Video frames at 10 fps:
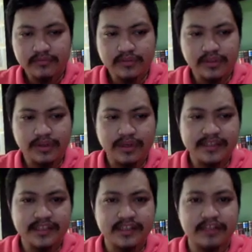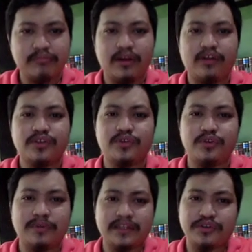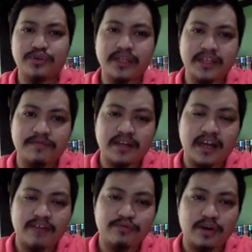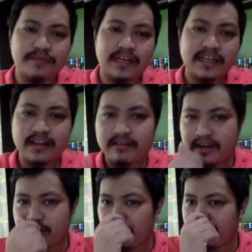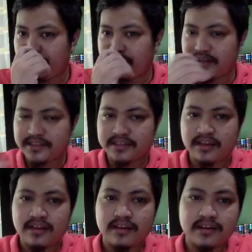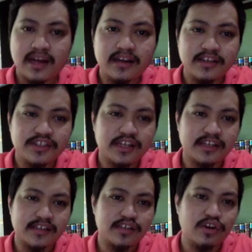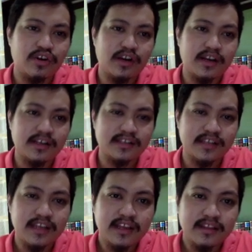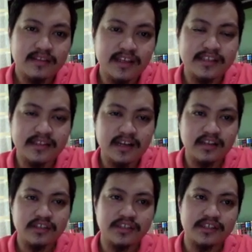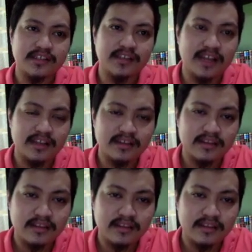You can say that it belongs to you, but you do not even have to have a legal right over this knowledge class as long as this knowledge is not